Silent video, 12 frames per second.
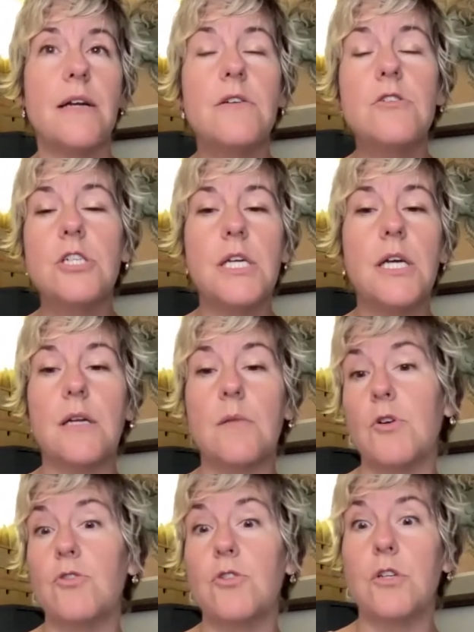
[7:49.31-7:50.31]
energy and
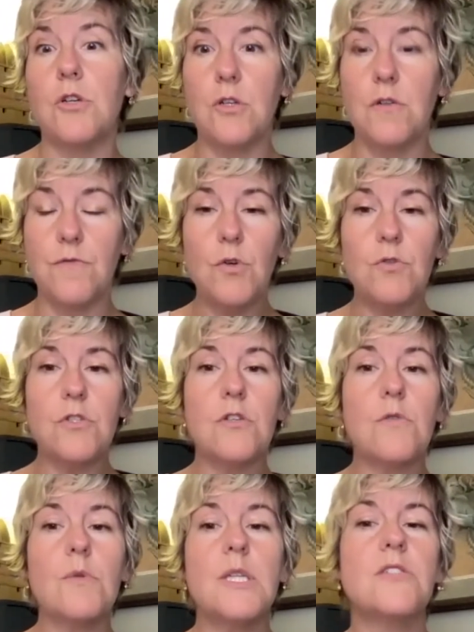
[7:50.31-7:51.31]
emotion you can devote to
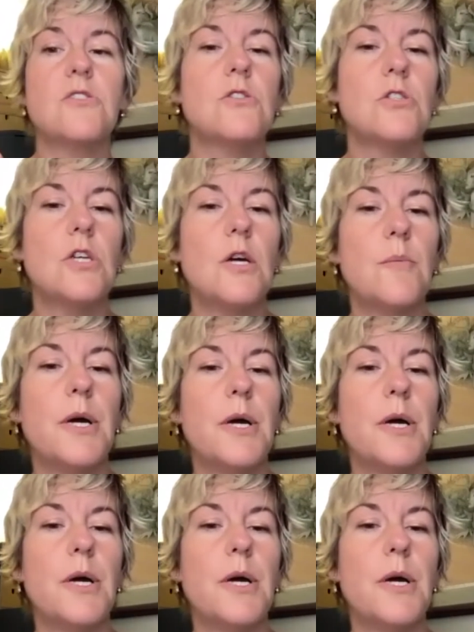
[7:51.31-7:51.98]
your relationship.